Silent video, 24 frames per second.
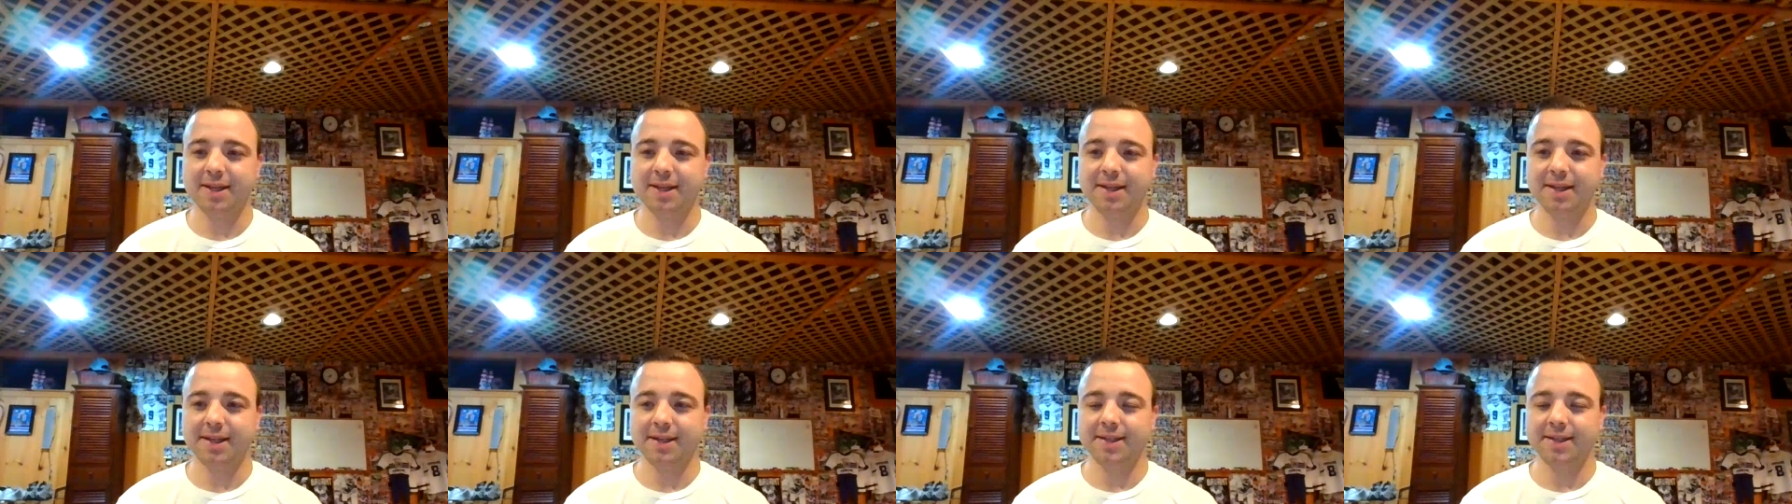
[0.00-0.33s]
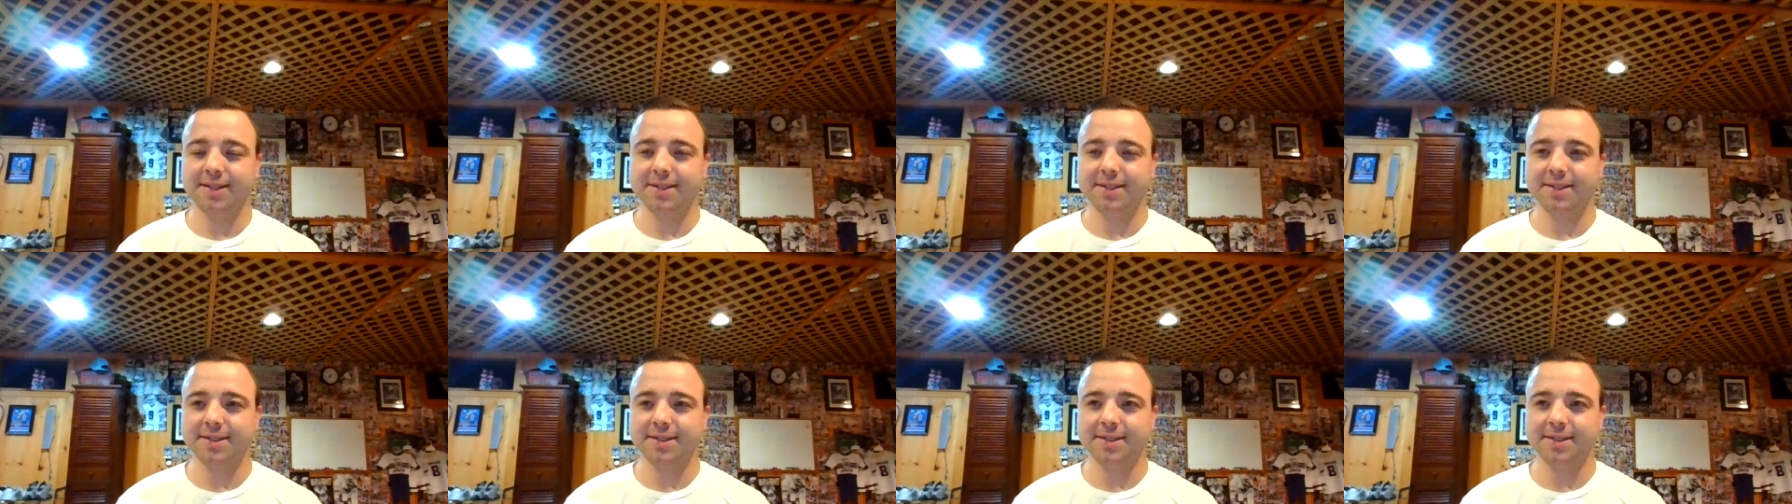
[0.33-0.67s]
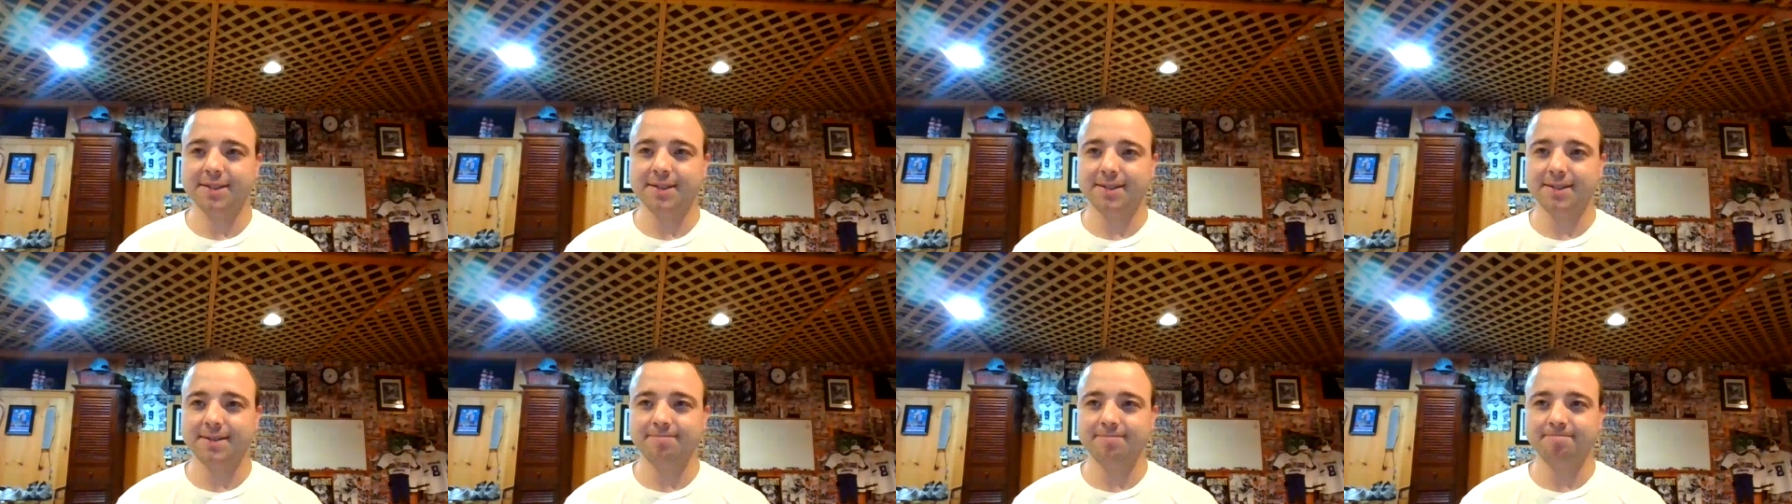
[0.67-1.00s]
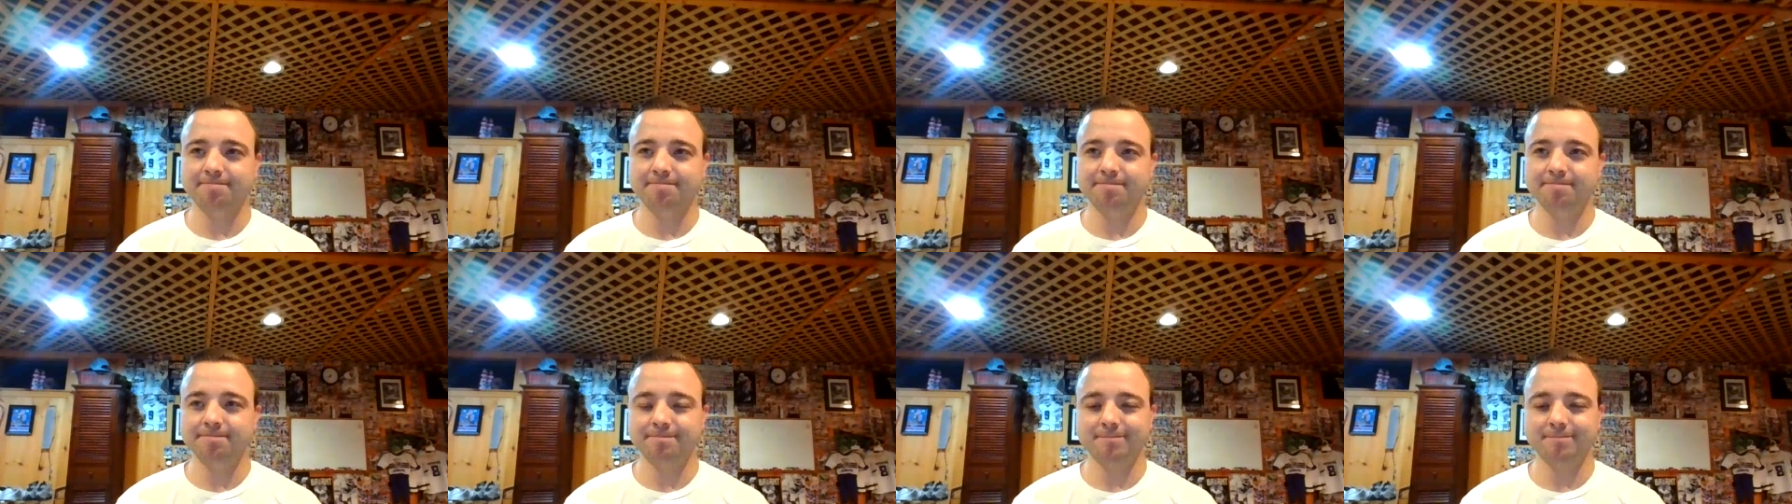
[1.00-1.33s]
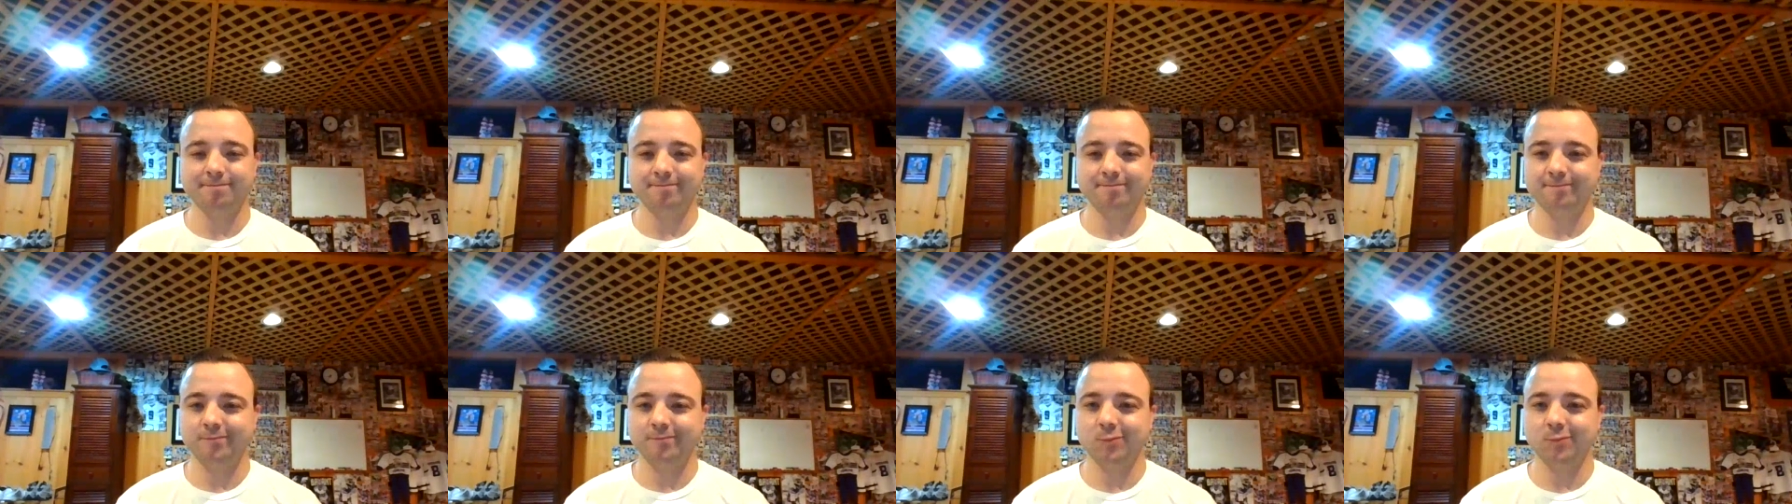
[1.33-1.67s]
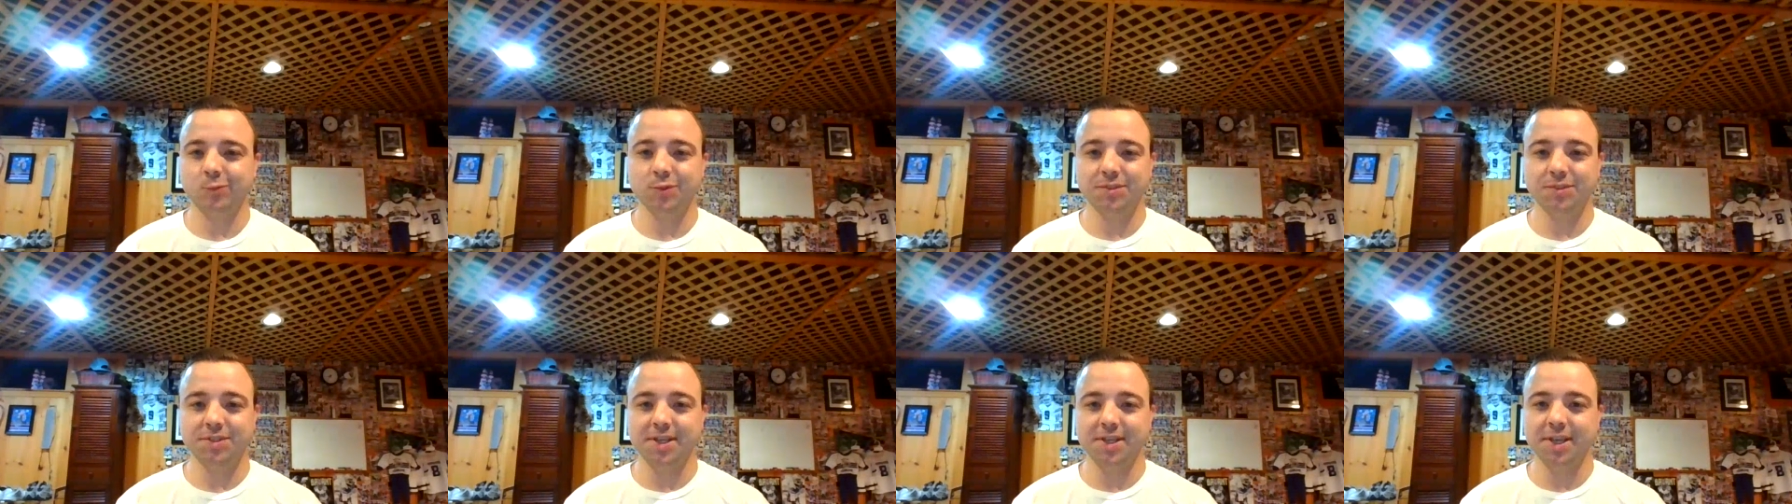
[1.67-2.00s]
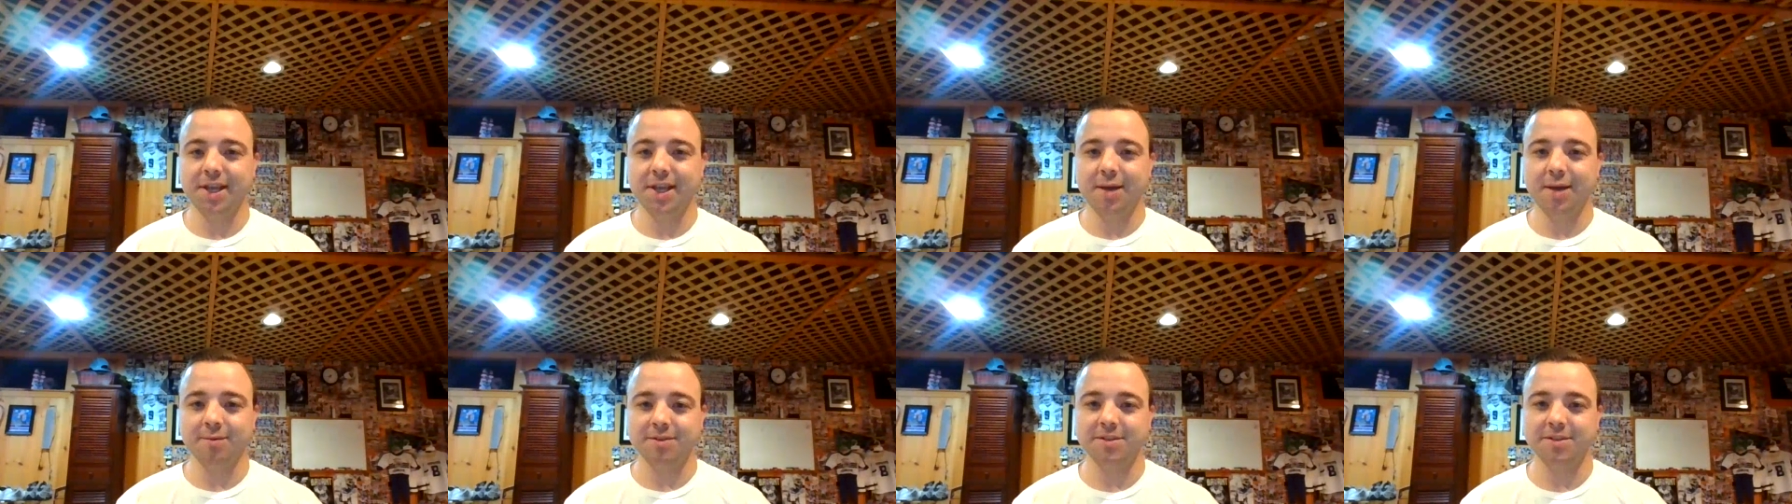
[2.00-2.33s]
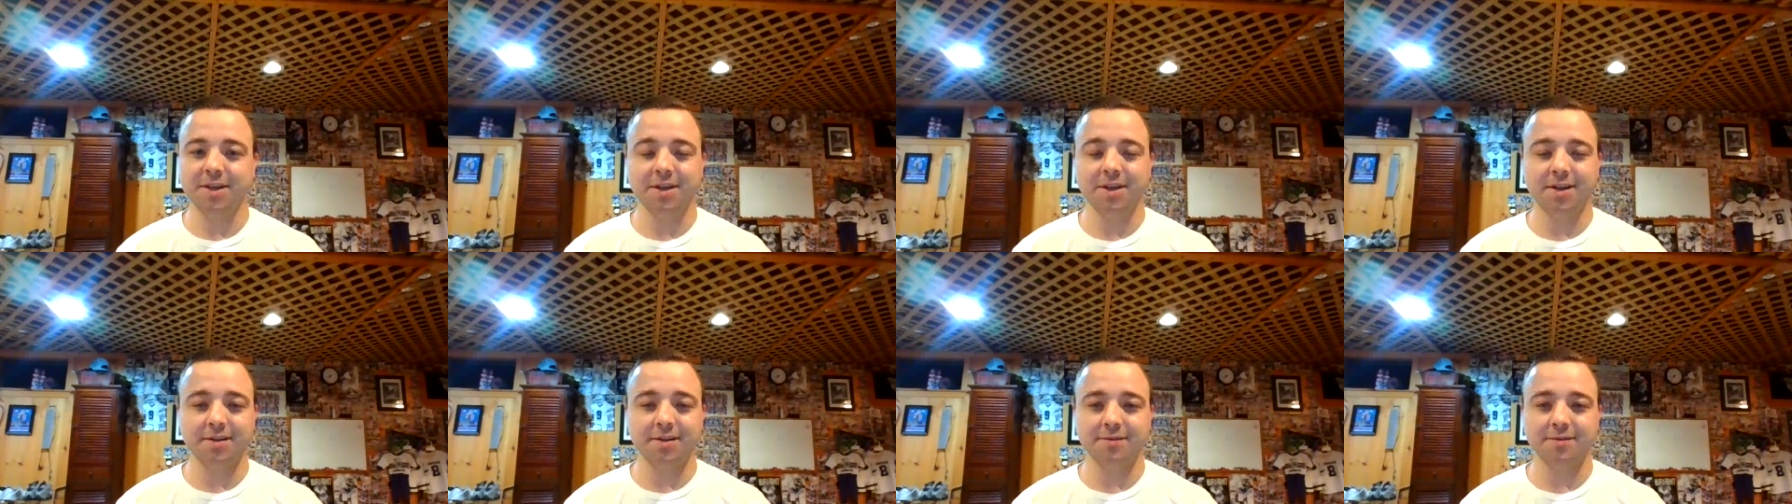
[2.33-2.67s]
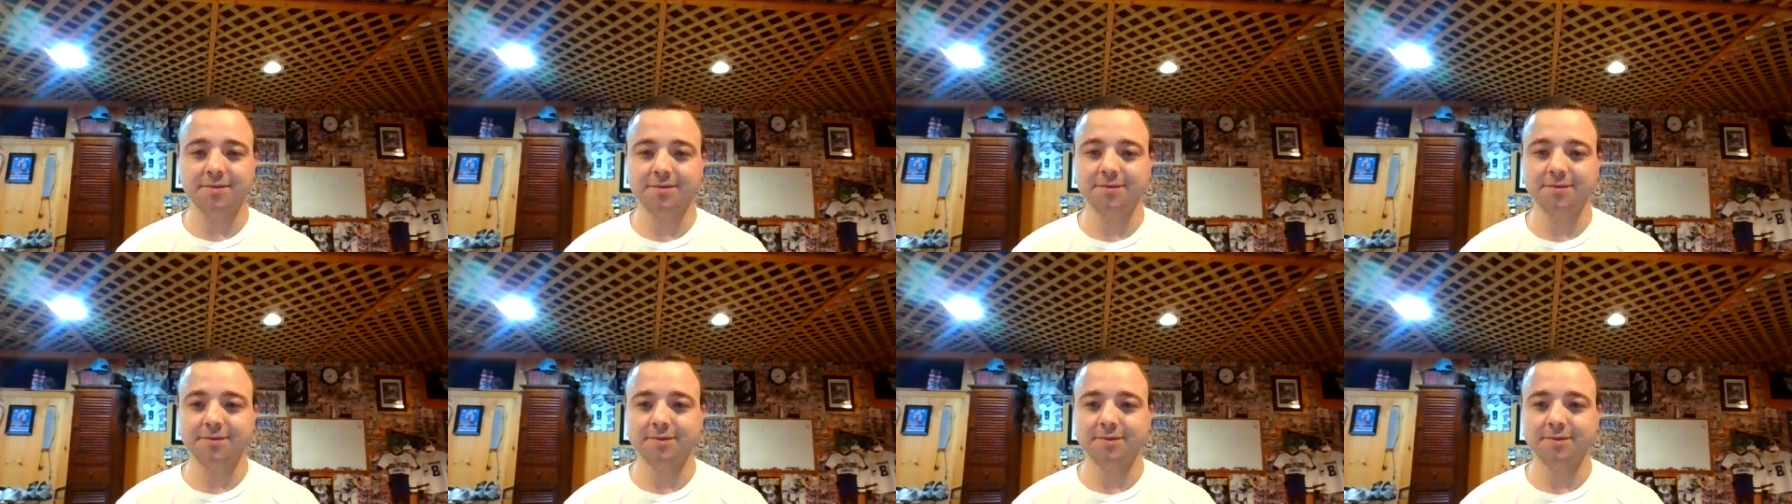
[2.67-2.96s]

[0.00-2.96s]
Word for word: And um, we'll see. I'm excited.